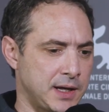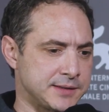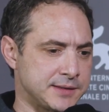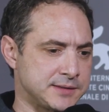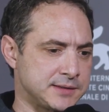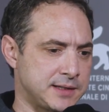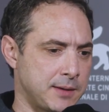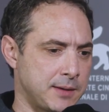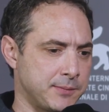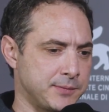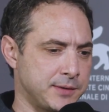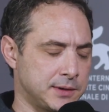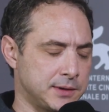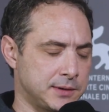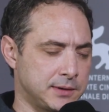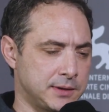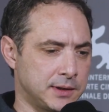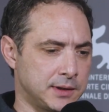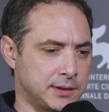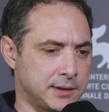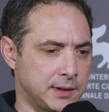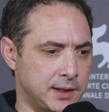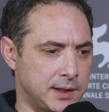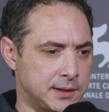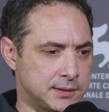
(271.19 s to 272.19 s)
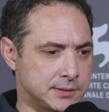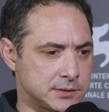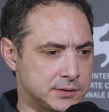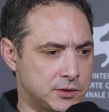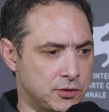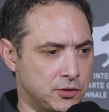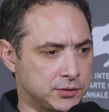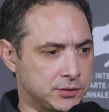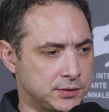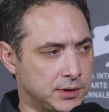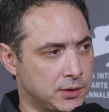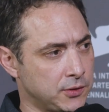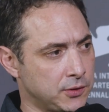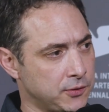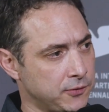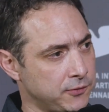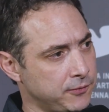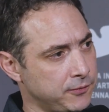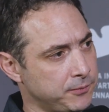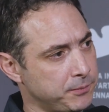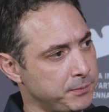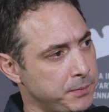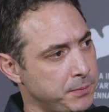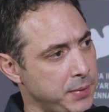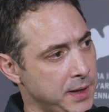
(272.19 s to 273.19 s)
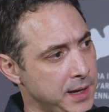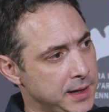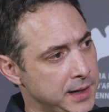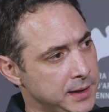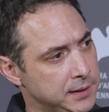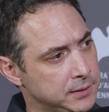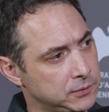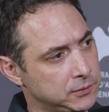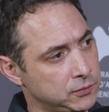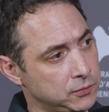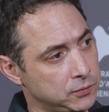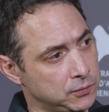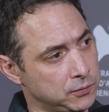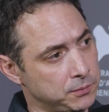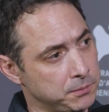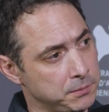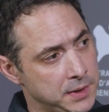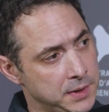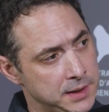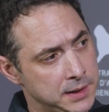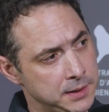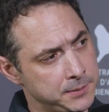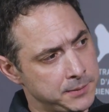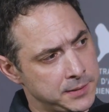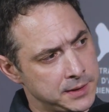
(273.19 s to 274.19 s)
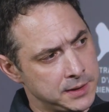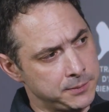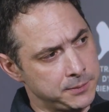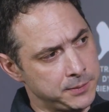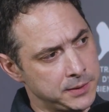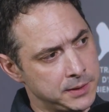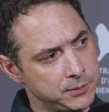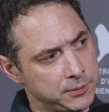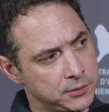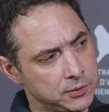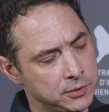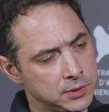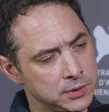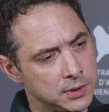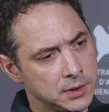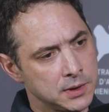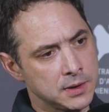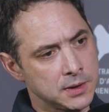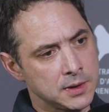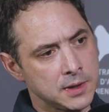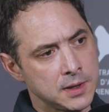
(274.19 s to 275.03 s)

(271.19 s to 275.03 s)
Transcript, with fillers: a subject that has caused a lot of pain to many, many people